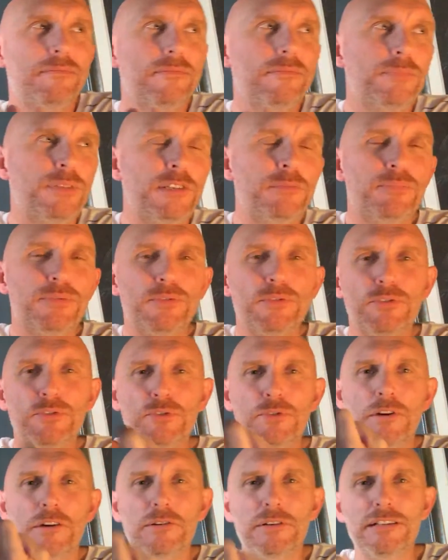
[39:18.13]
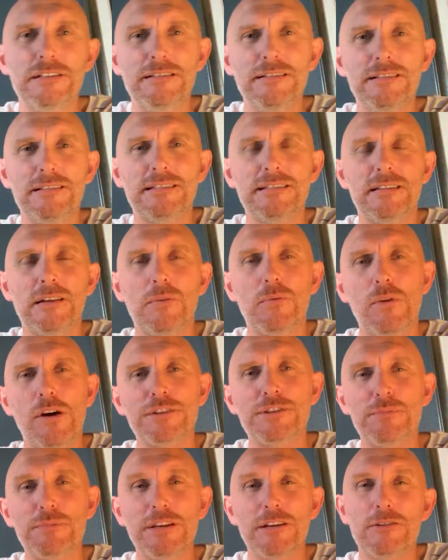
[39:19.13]
people who are into this that
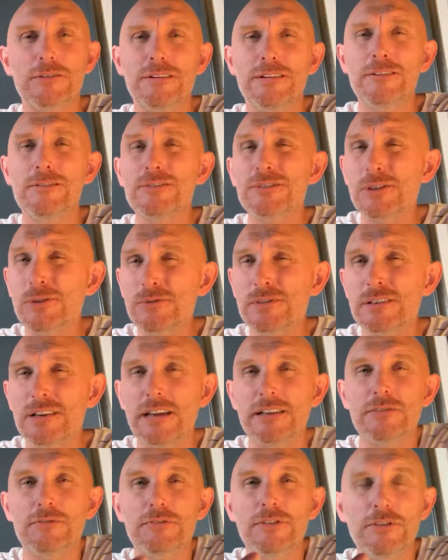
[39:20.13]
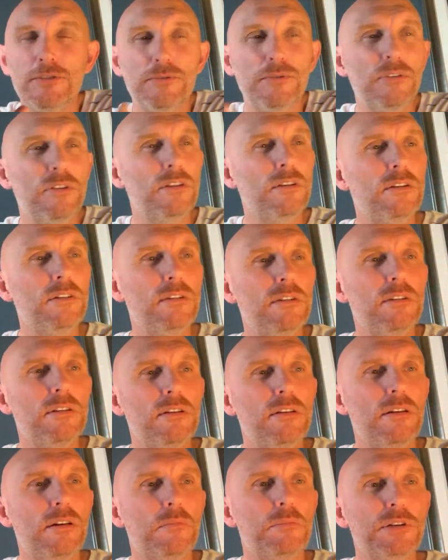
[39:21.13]
watch me are in Arizona? I don't know.
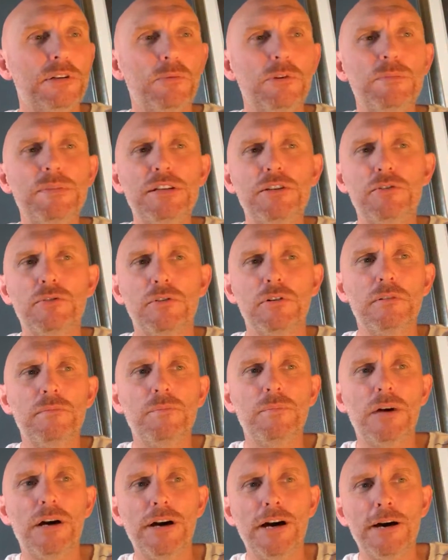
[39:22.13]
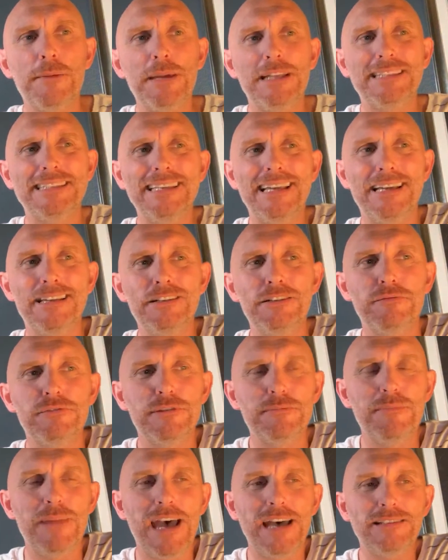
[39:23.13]
But it would be cool. At the end of the
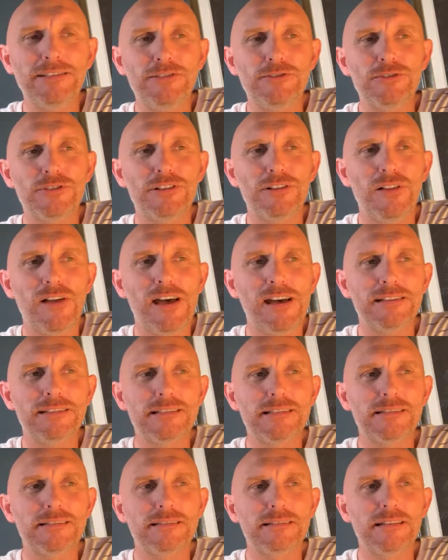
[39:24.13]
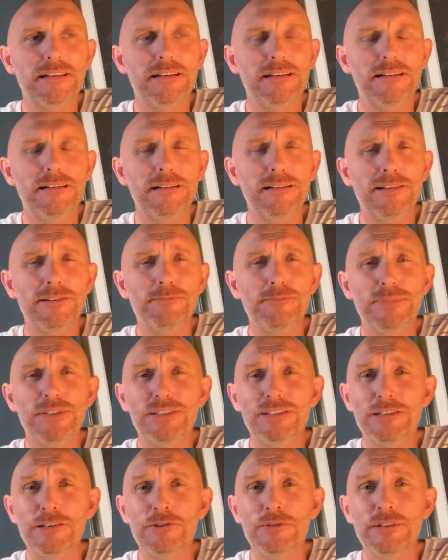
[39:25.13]
masterclass
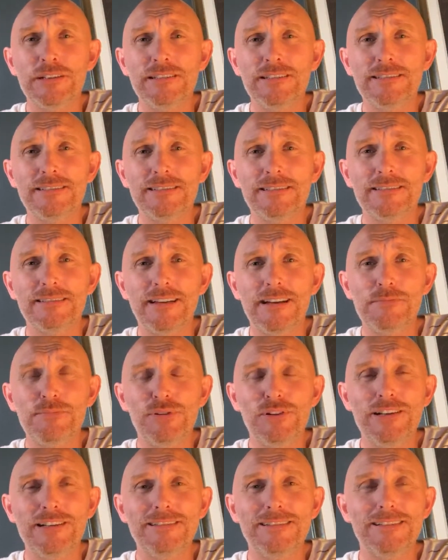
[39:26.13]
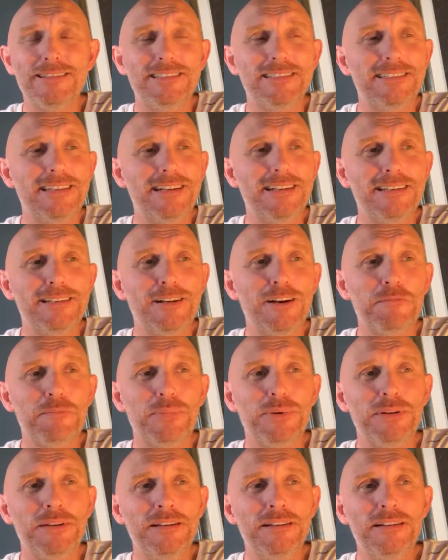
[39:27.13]
series, I planned on setting up
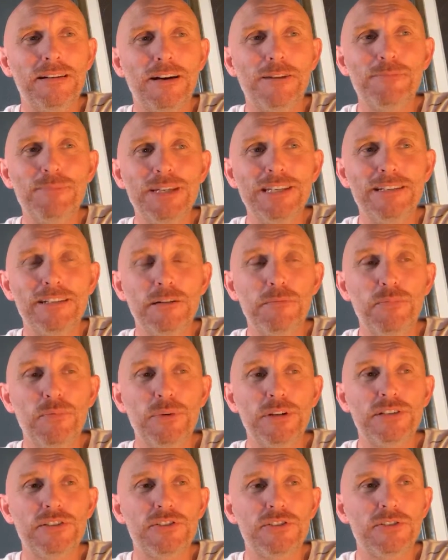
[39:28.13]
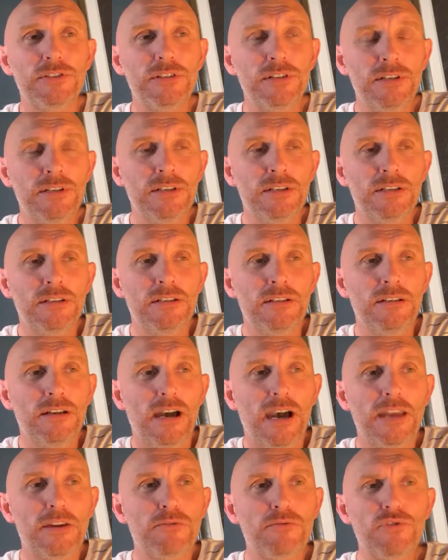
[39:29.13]
a meetup, which
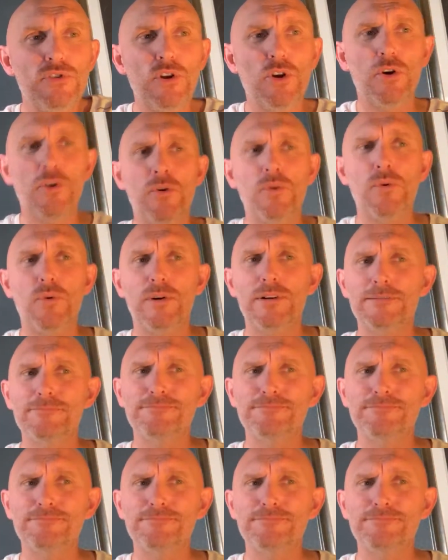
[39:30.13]
I don't know